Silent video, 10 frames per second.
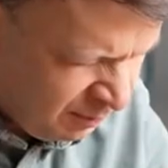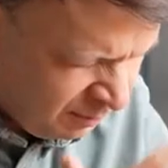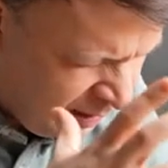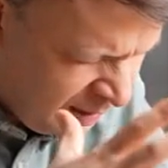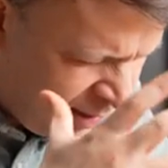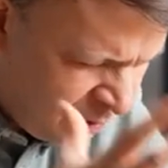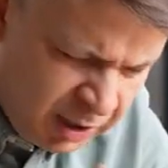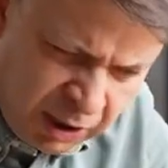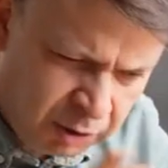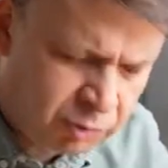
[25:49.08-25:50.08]
is there is
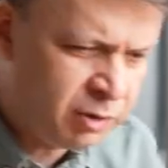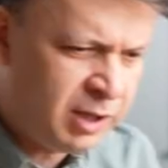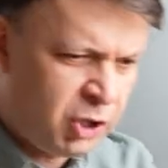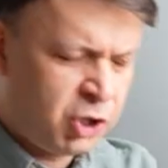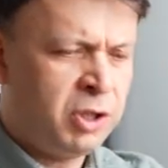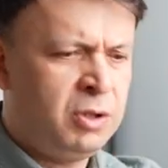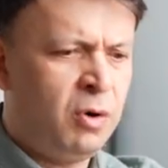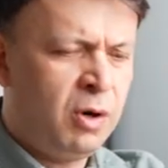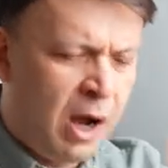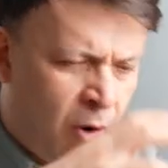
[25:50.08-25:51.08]
a contradiction,
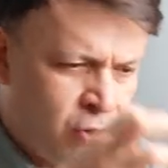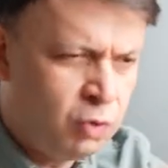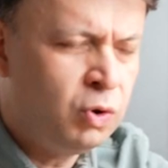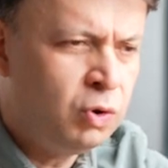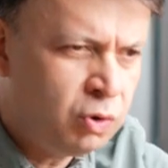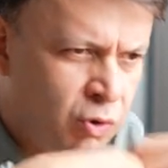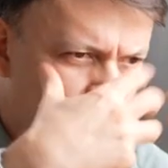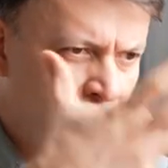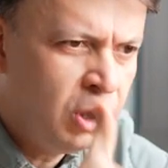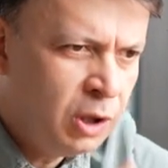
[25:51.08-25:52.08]
or how you would
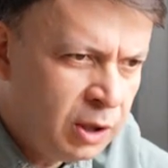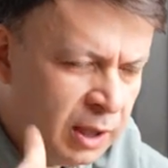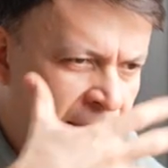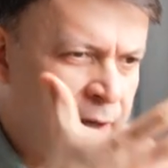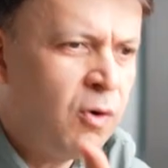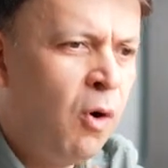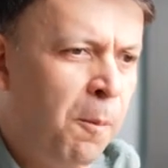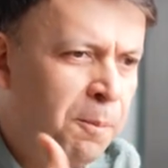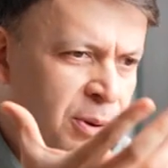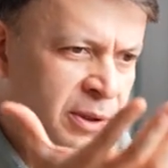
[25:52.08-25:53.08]
like
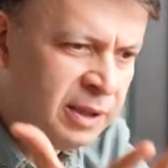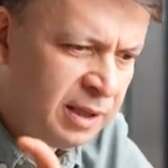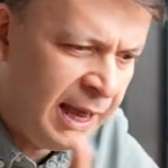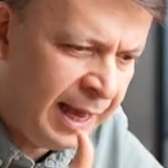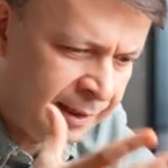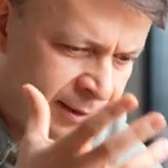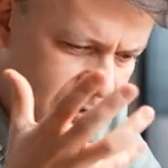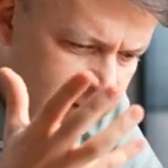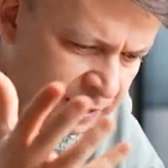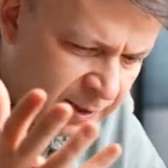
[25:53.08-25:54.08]
open
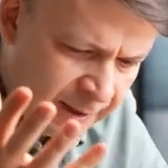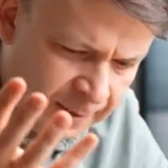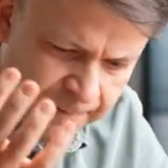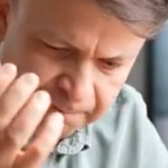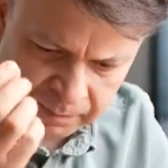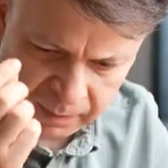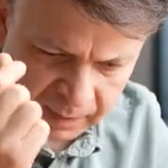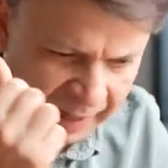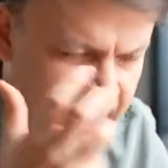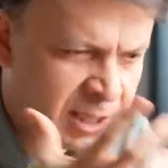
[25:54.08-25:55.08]
and
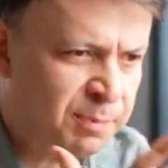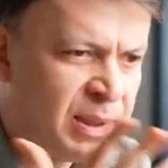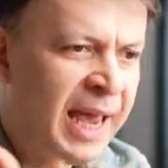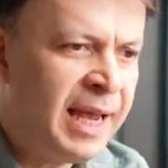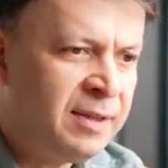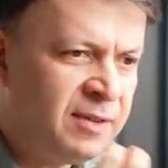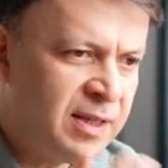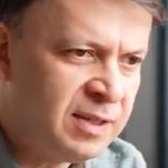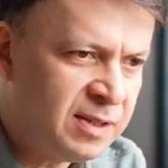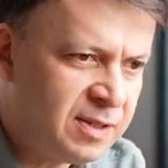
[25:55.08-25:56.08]
explain
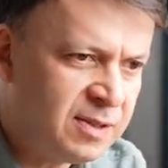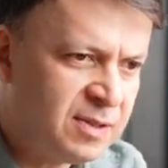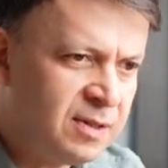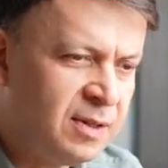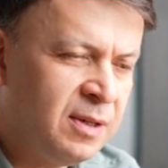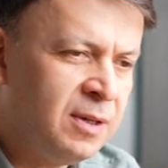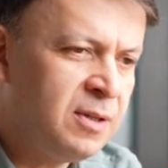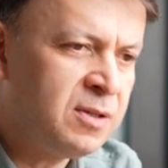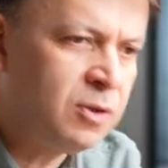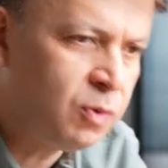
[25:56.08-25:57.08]
this
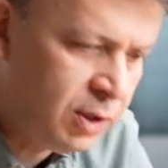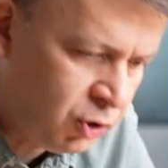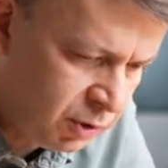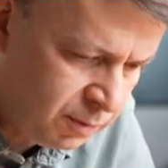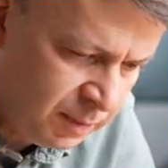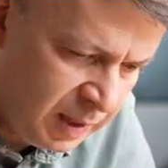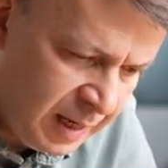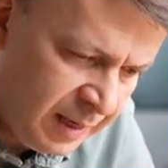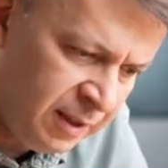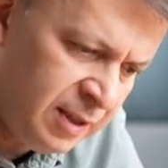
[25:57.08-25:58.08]
situation,
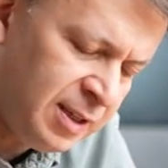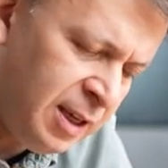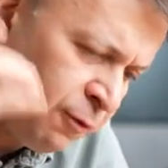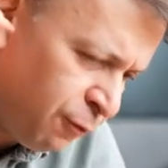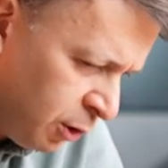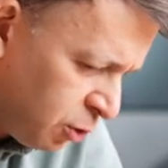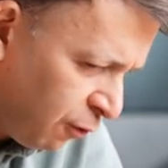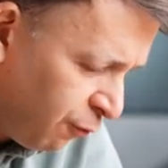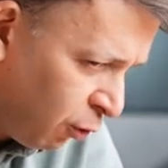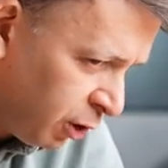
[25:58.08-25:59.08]
this influence
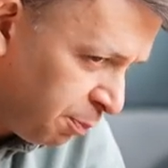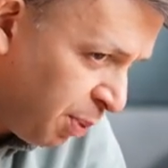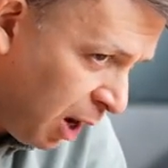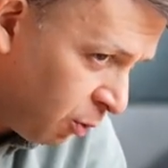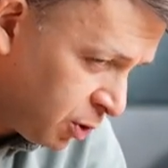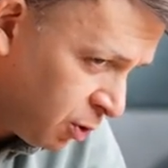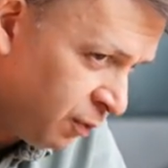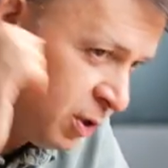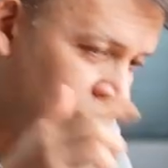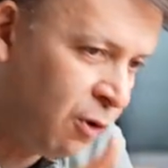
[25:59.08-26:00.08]
of foreign powers on
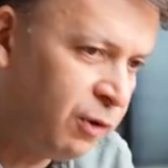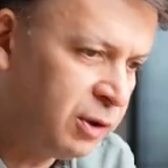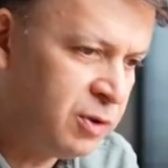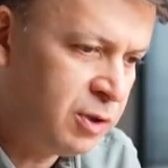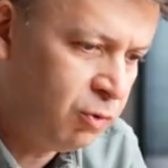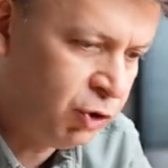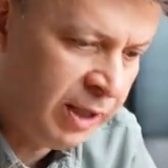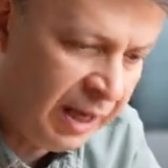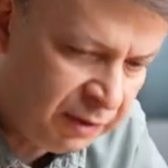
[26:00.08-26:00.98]
this conflict resolution at the